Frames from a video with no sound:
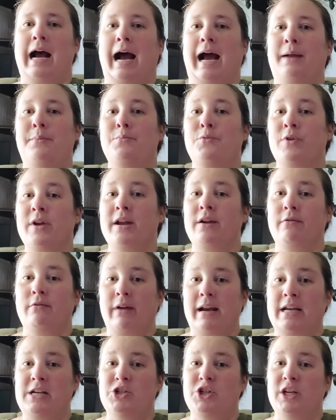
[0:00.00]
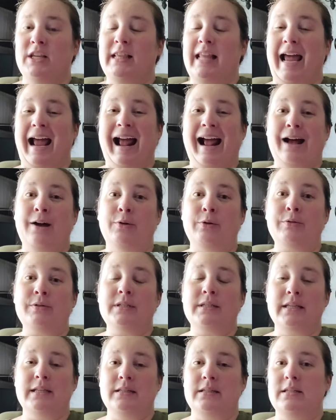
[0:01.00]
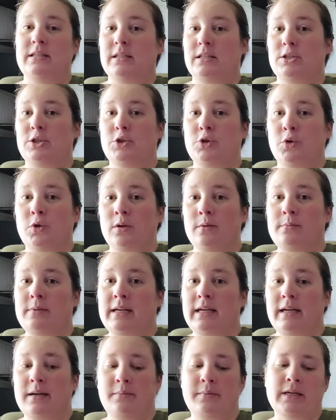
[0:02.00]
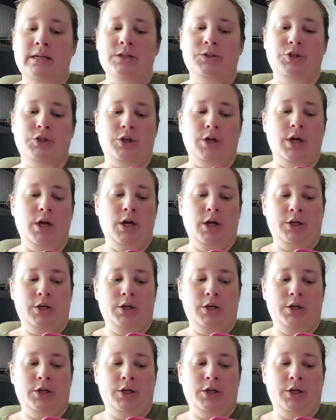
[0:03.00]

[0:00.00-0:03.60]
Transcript: I'm rearranging the house since the storm damage.